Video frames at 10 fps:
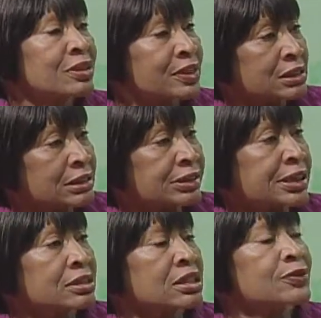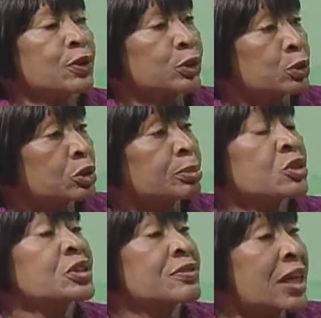of its seriousness for an older
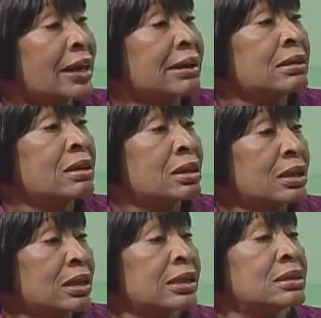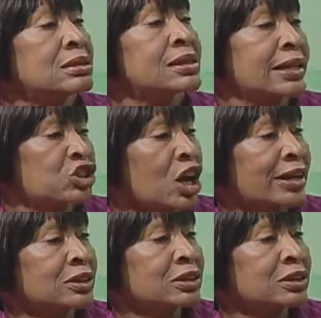person than in, say, a child?